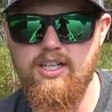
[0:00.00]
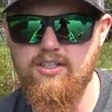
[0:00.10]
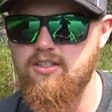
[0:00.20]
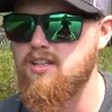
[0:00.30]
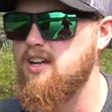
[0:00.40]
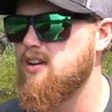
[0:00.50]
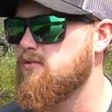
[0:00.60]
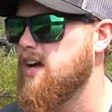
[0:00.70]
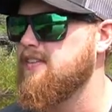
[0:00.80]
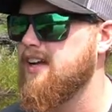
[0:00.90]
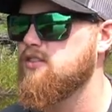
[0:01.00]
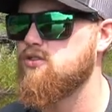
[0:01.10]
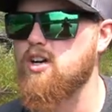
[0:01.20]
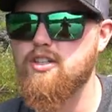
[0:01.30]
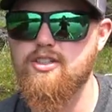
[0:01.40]
edges find that
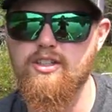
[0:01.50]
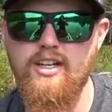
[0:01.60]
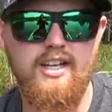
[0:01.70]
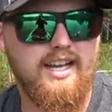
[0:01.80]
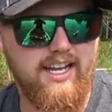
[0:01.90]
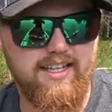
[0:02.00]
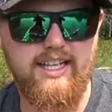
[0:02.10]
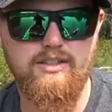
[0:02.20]
structure and